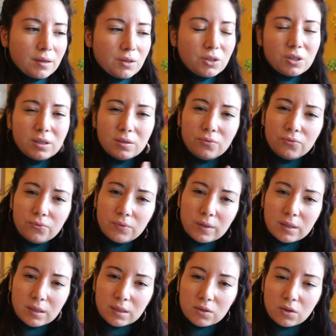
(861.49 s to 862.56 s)
good
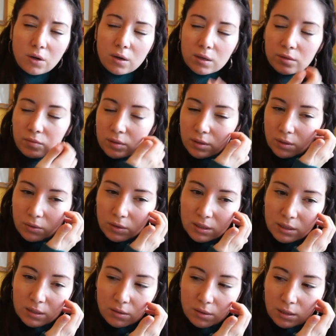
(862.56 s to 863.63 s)
feeling song, even though
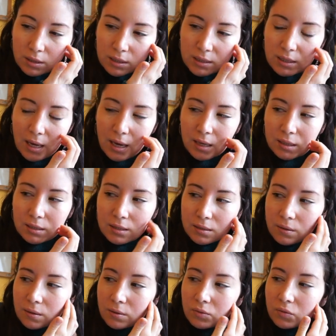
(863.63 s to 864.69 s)
it's sad and
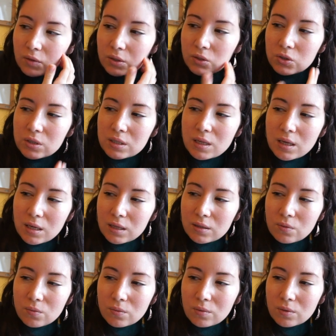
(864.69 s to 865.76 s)
stuff. It just like
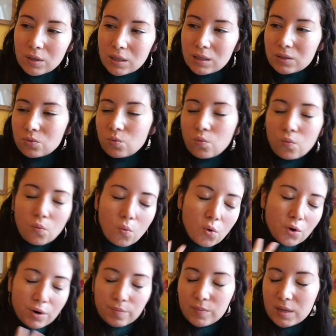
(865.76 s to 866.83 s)
it's
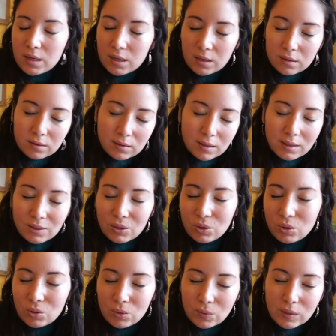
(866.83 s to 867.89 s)
wormy and
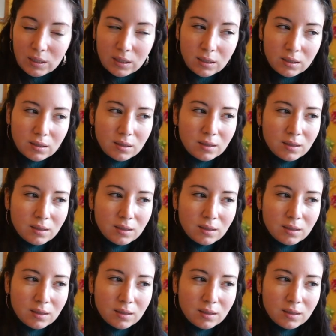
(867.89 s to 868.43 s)
gooey,